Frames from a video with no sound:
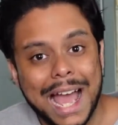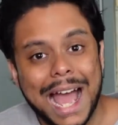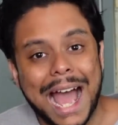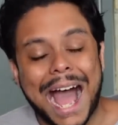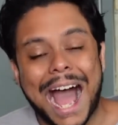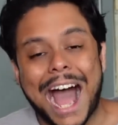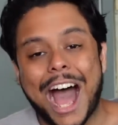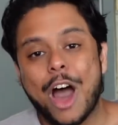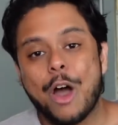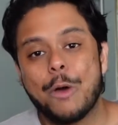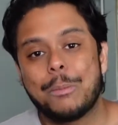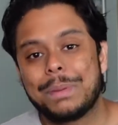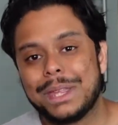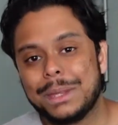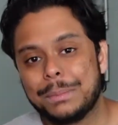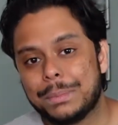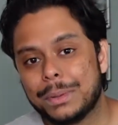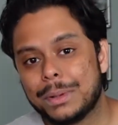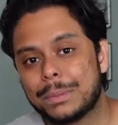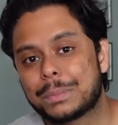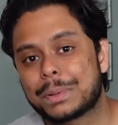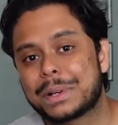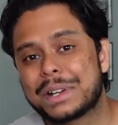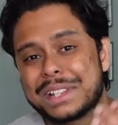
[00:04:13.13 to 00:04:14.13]
How
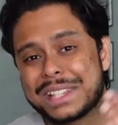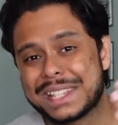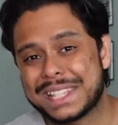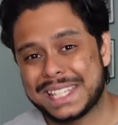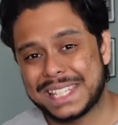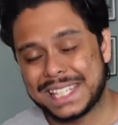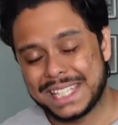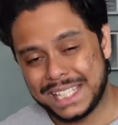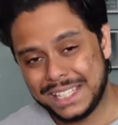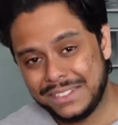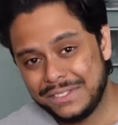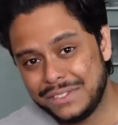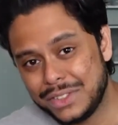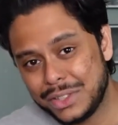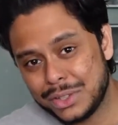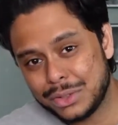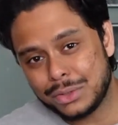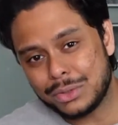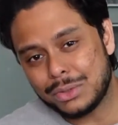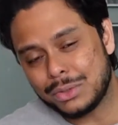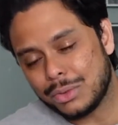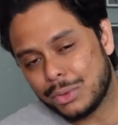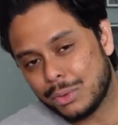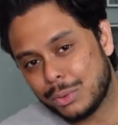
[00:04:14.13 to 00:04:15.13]
people perceive
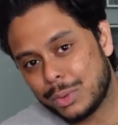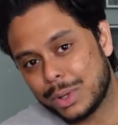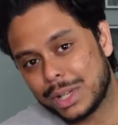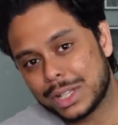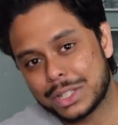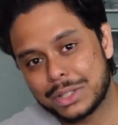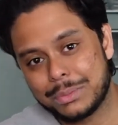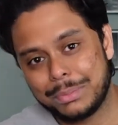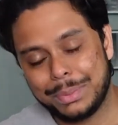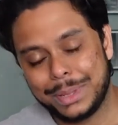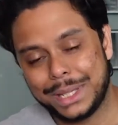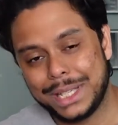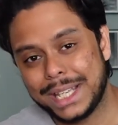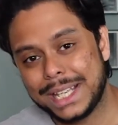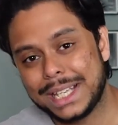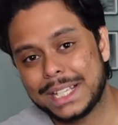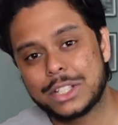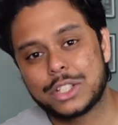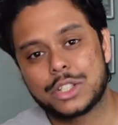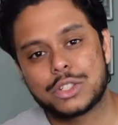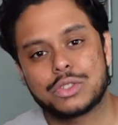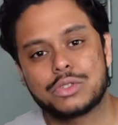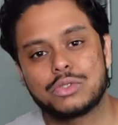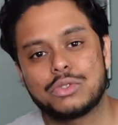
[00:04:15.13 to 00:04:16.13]
you will be
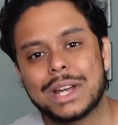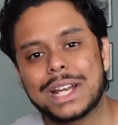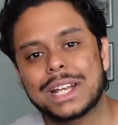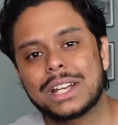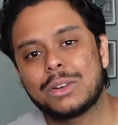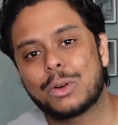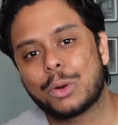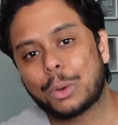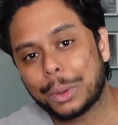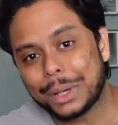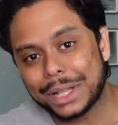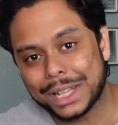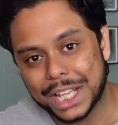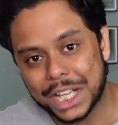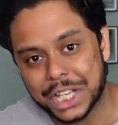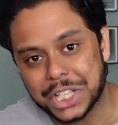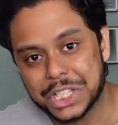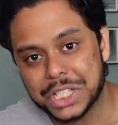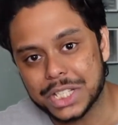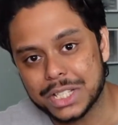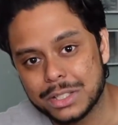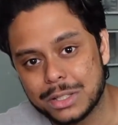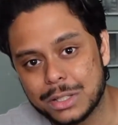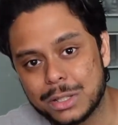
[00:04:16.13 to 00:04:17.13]
in direct
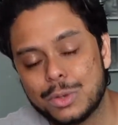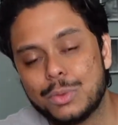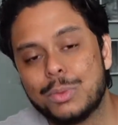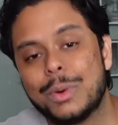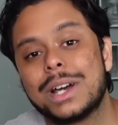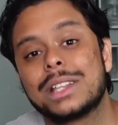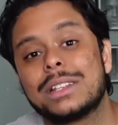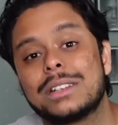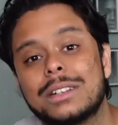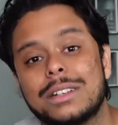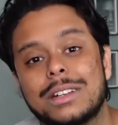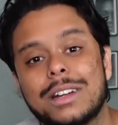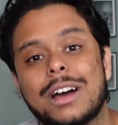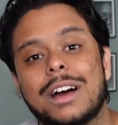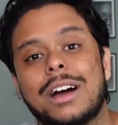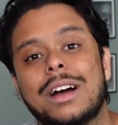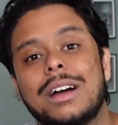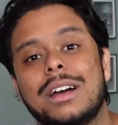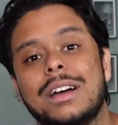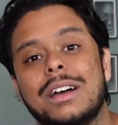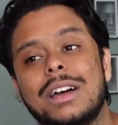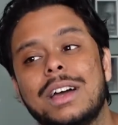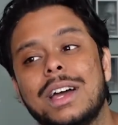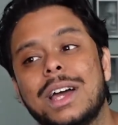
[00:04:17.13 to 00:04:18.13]
correlation to whether or
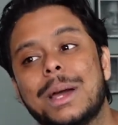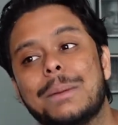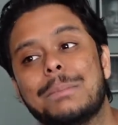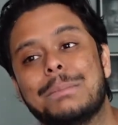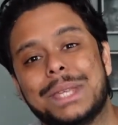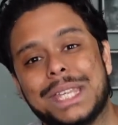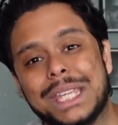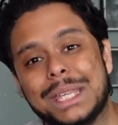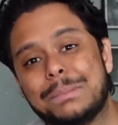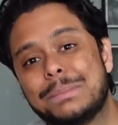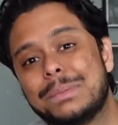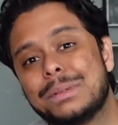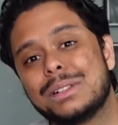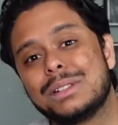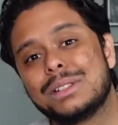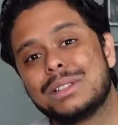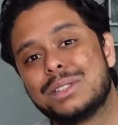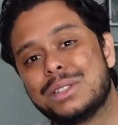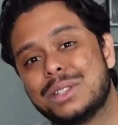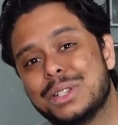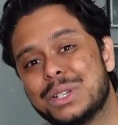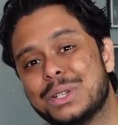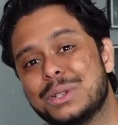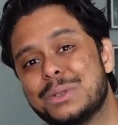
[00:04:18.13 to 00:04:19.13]
not people
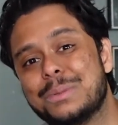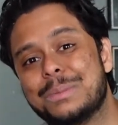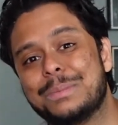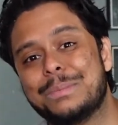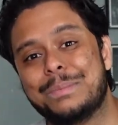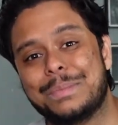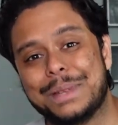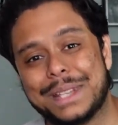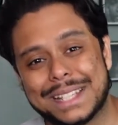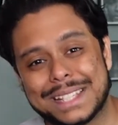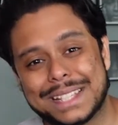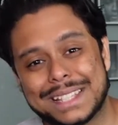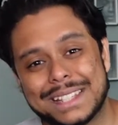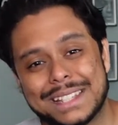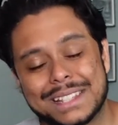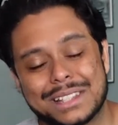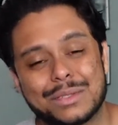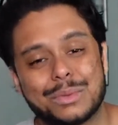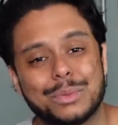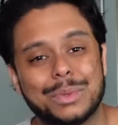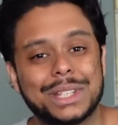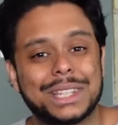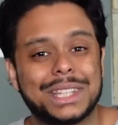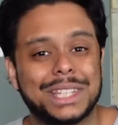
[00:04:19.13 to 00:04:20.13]
do
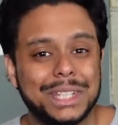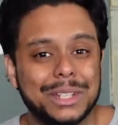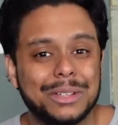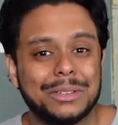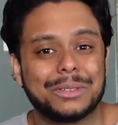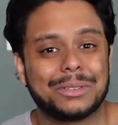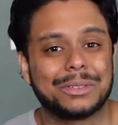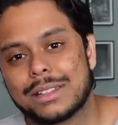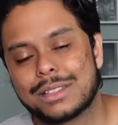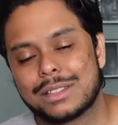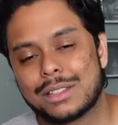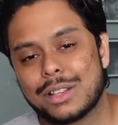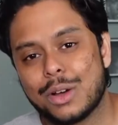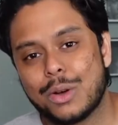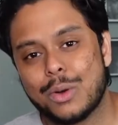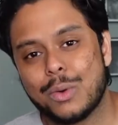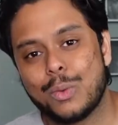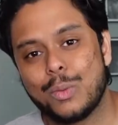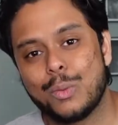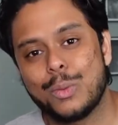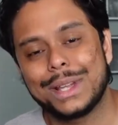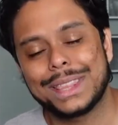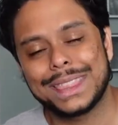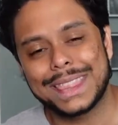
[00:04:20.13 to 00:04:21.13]
business with you. So
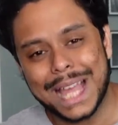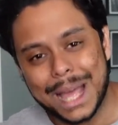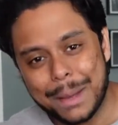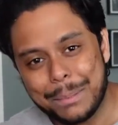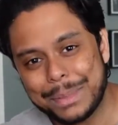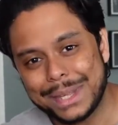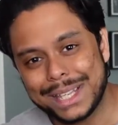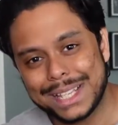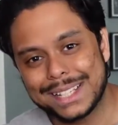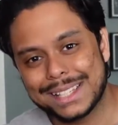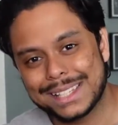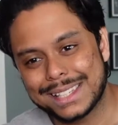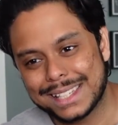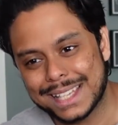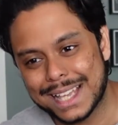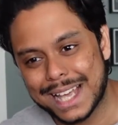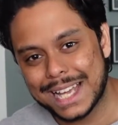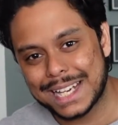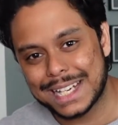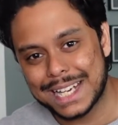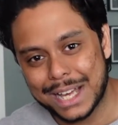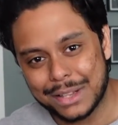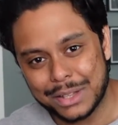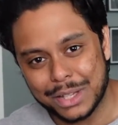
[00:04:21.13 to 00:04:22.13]
with that being
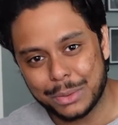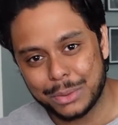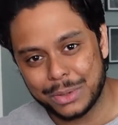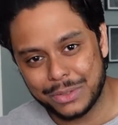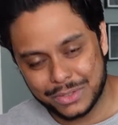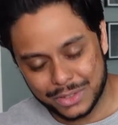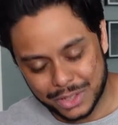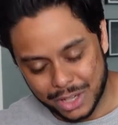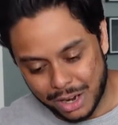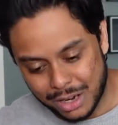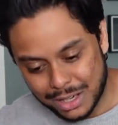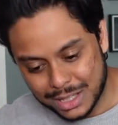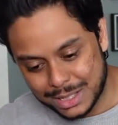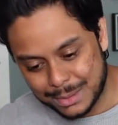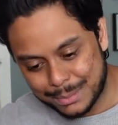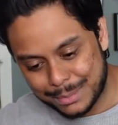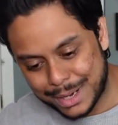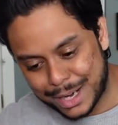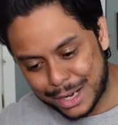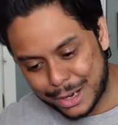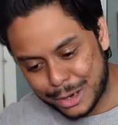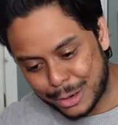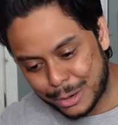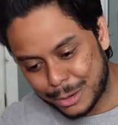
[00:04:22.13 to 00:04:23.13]
said, now that we've talked
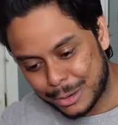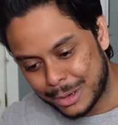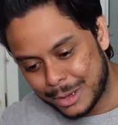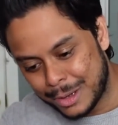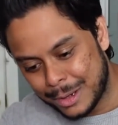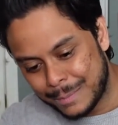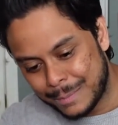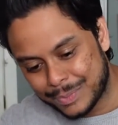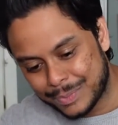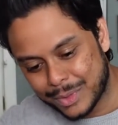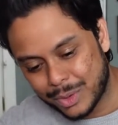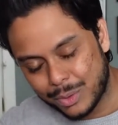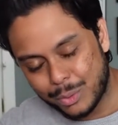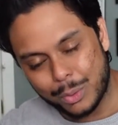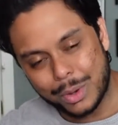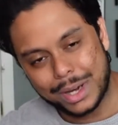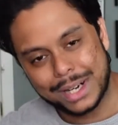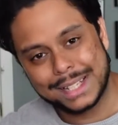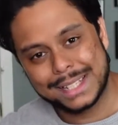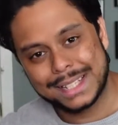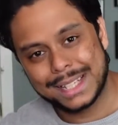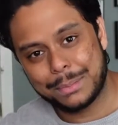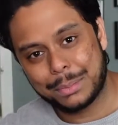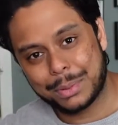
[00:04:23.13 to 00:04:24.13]
about
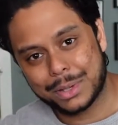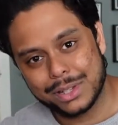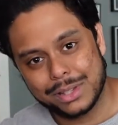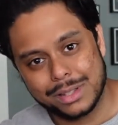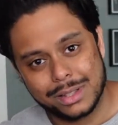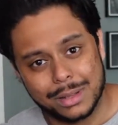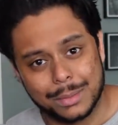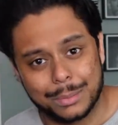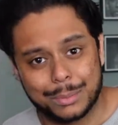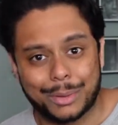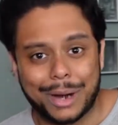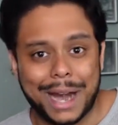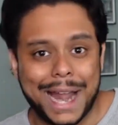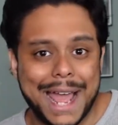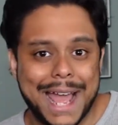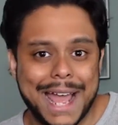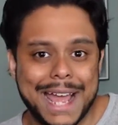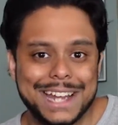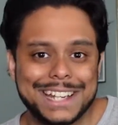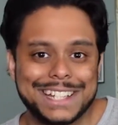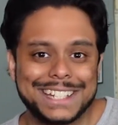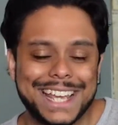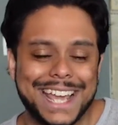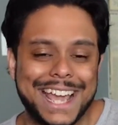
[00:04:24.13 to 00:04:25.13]
what is a personal
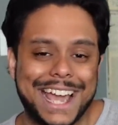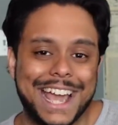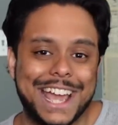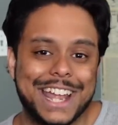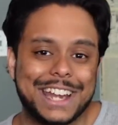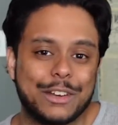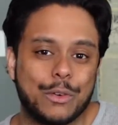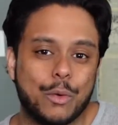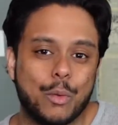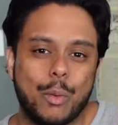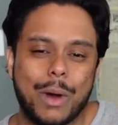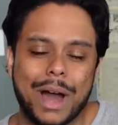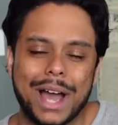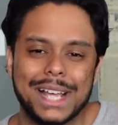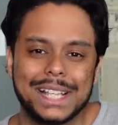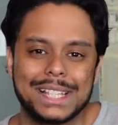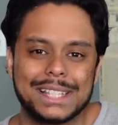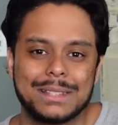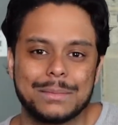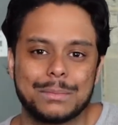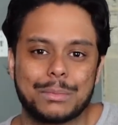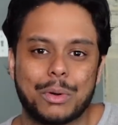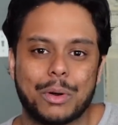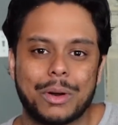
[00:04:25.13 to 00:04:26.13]
brand and why
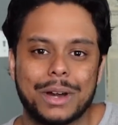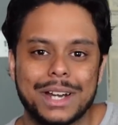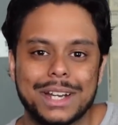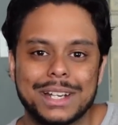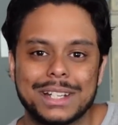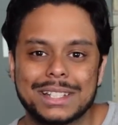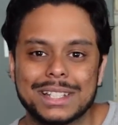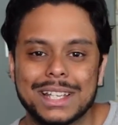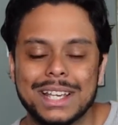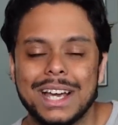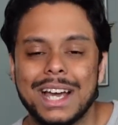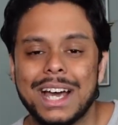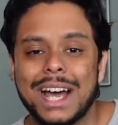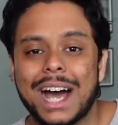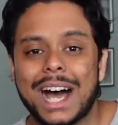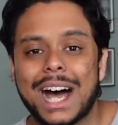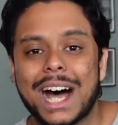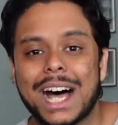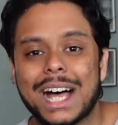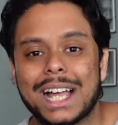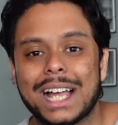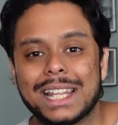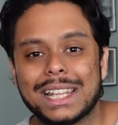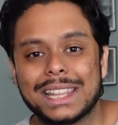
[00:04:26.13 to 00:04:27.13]
it's important,
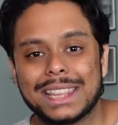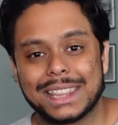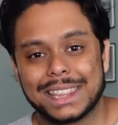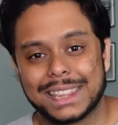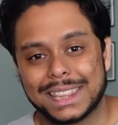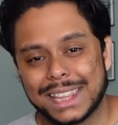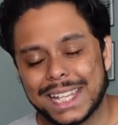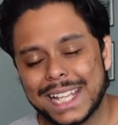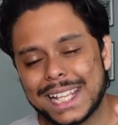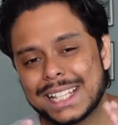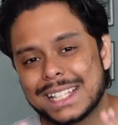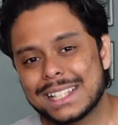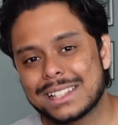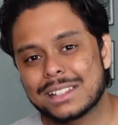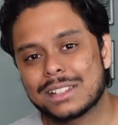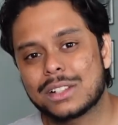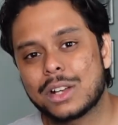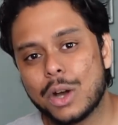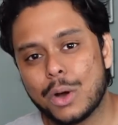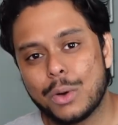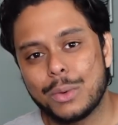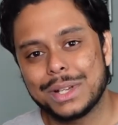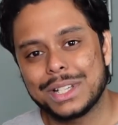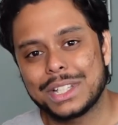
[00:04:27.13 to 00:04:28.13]
let's
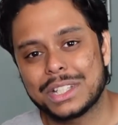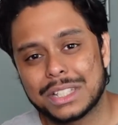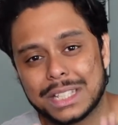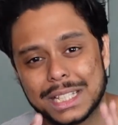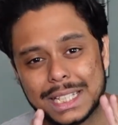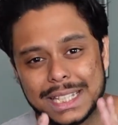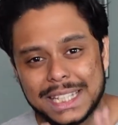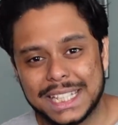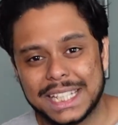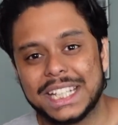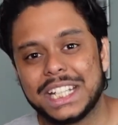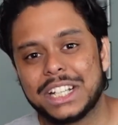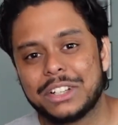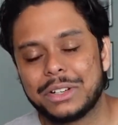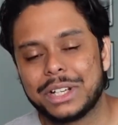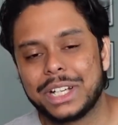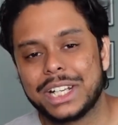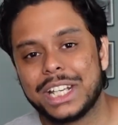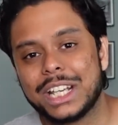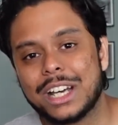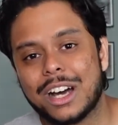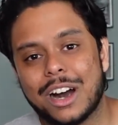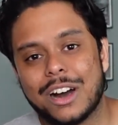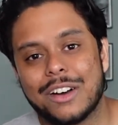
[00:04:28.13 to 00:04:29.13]
go into the
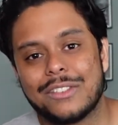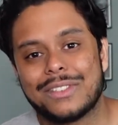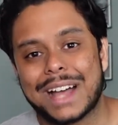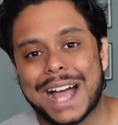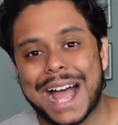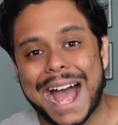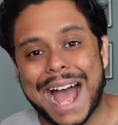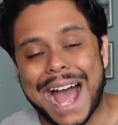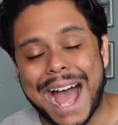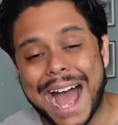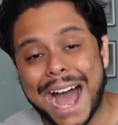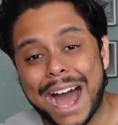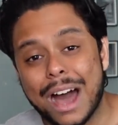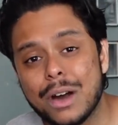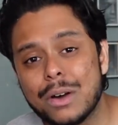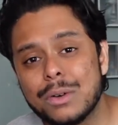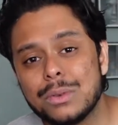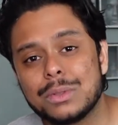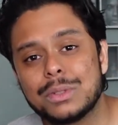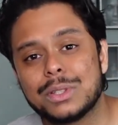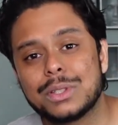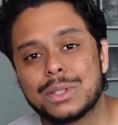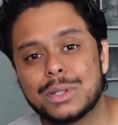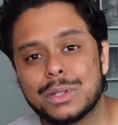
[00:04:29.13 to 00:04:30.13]
nitty-gritty of
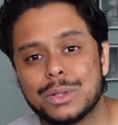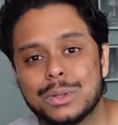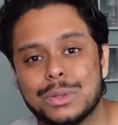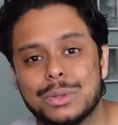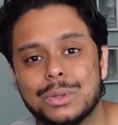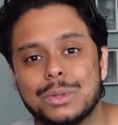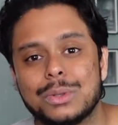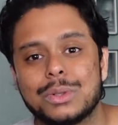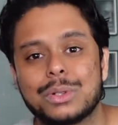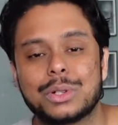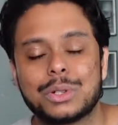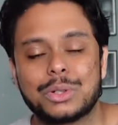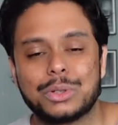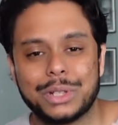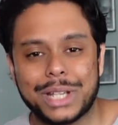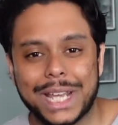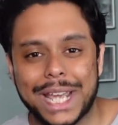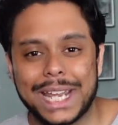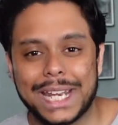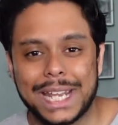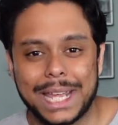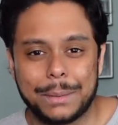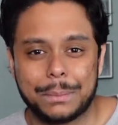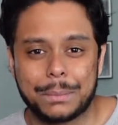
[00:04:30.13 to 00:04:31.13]
how to
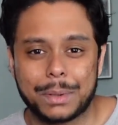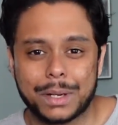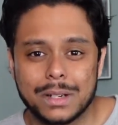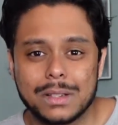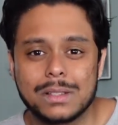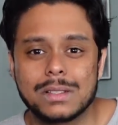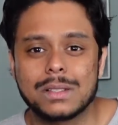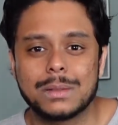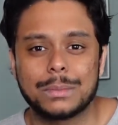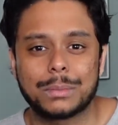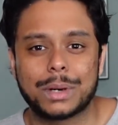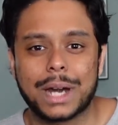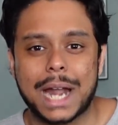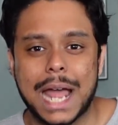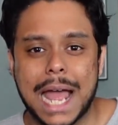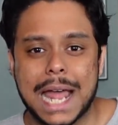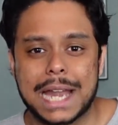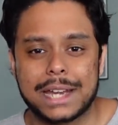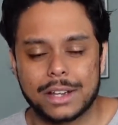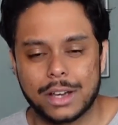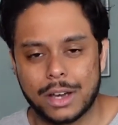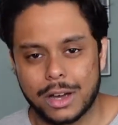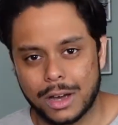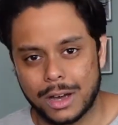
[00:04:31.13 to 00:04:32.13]
create a personal
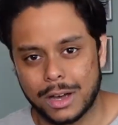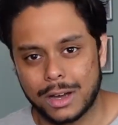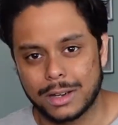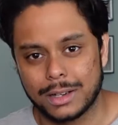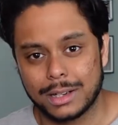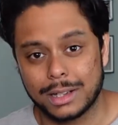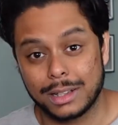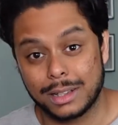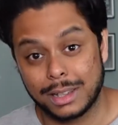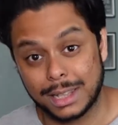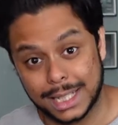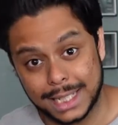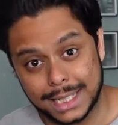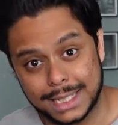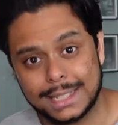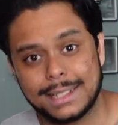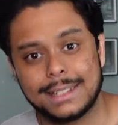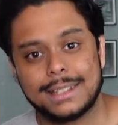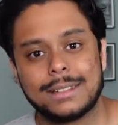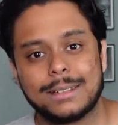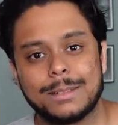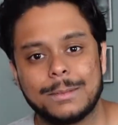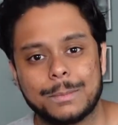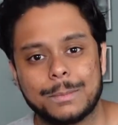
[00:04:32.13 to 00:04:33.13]
brand on LinkedIn.